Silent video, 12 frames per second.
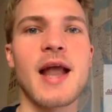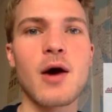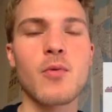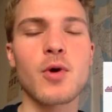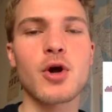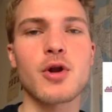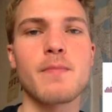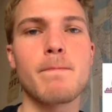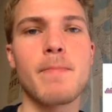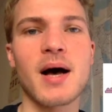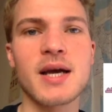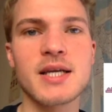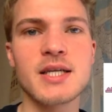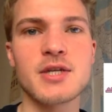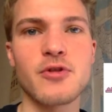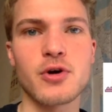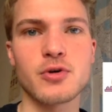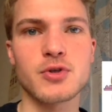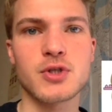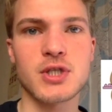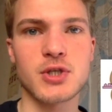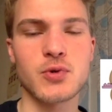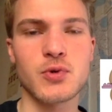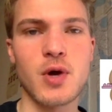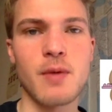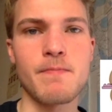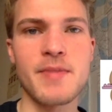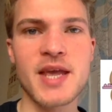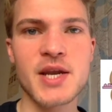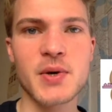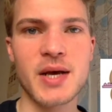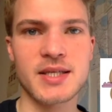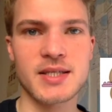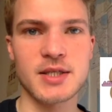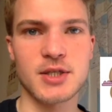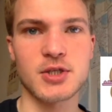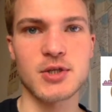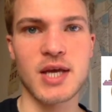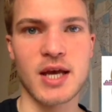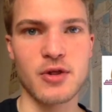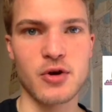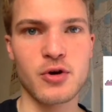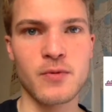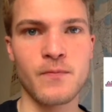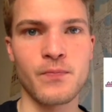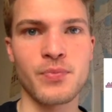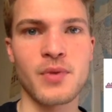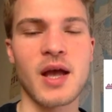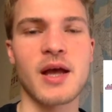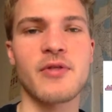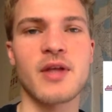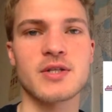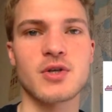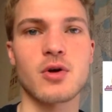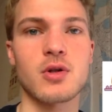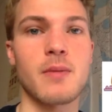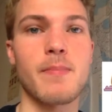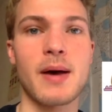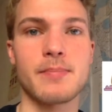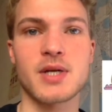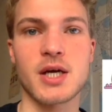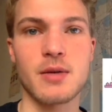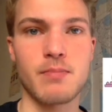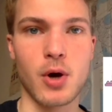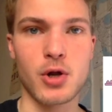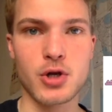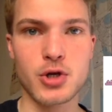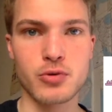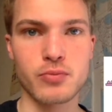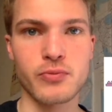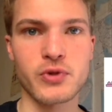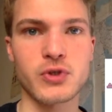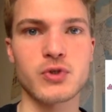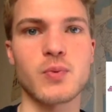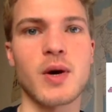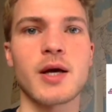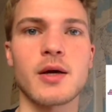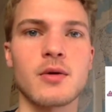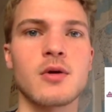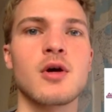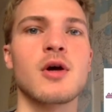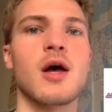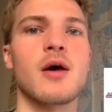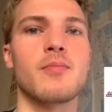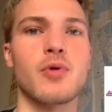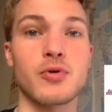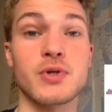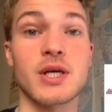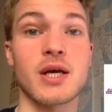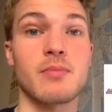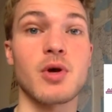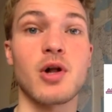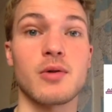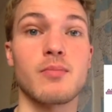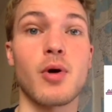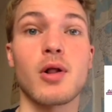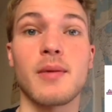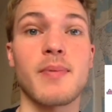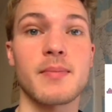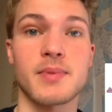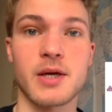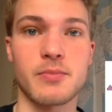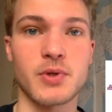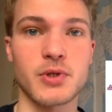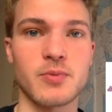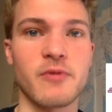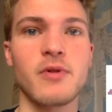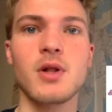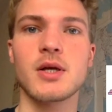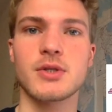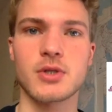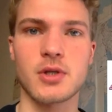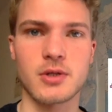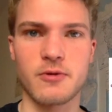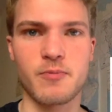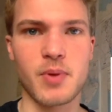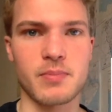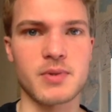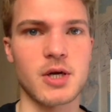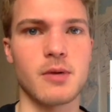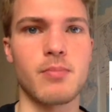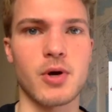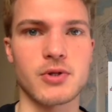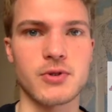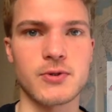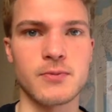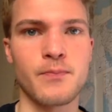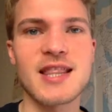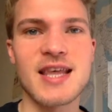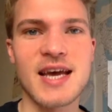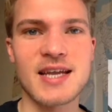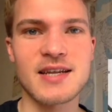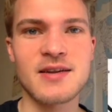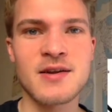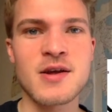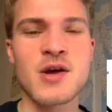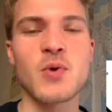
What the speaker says: now we're going to bind those two amino acids together, and that's called a peptide bond. This is why a protein can be called a polypeptide, because we have lots and lots of peptide bonds. Then